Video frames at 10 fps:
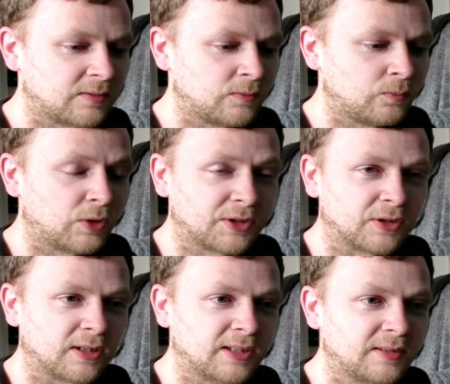one
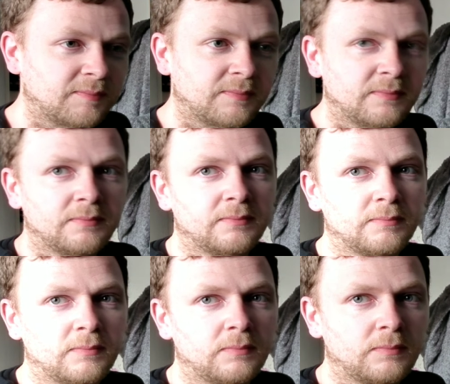colour.
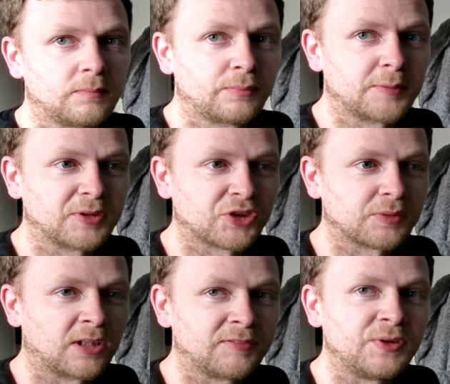Pretty much
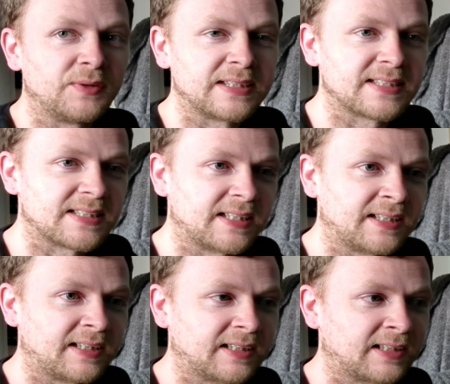all the units in
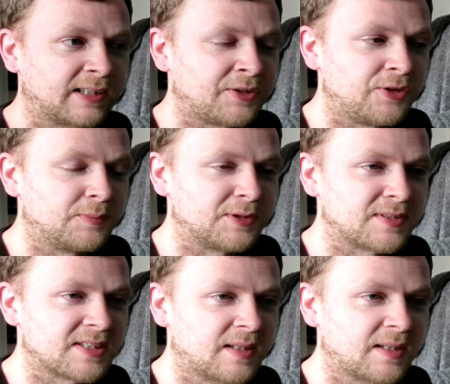it are humans,